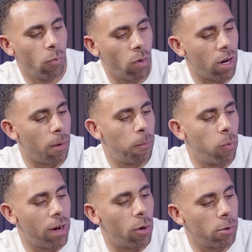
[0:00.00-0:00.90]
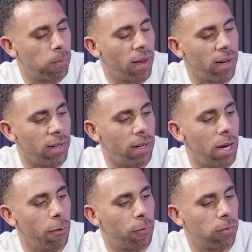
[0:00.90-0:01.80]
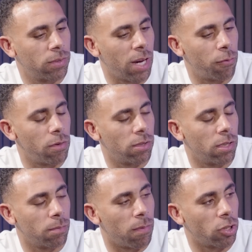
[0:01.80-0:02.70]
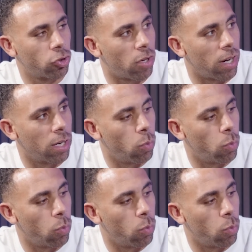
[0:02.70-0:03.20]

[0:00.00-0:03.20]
when I when I was playing, if say for instance my striker